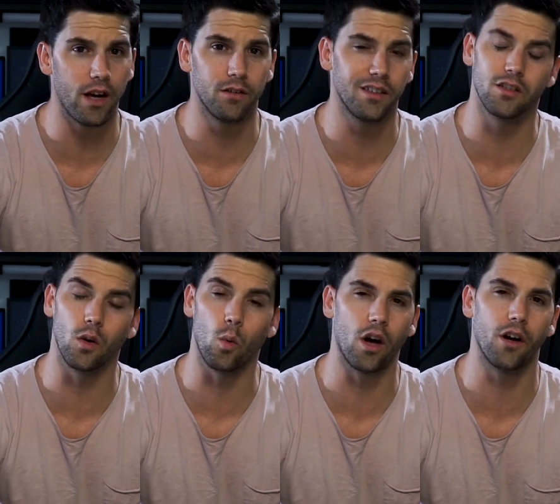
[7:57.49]
I don't think
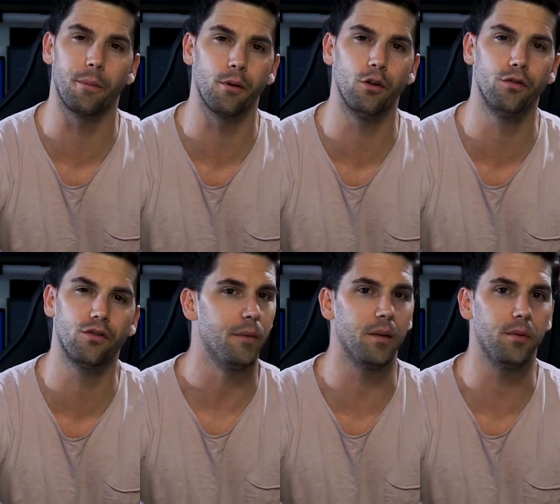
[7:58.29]
they're waterproof.
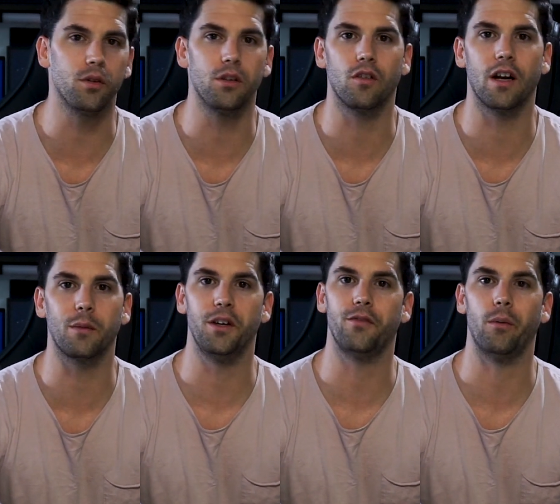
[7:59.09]
Maybe you can correct
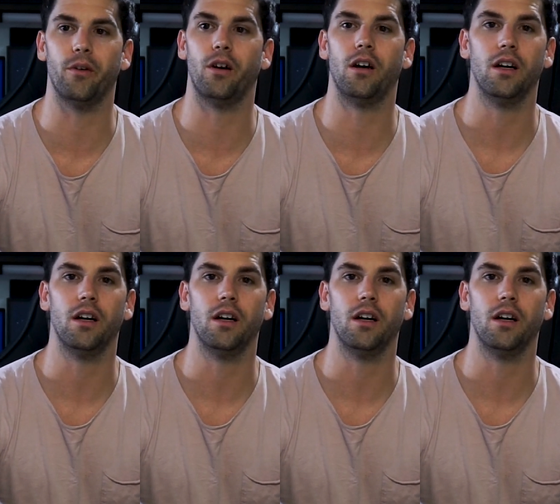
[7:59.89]
me if I'm wrong.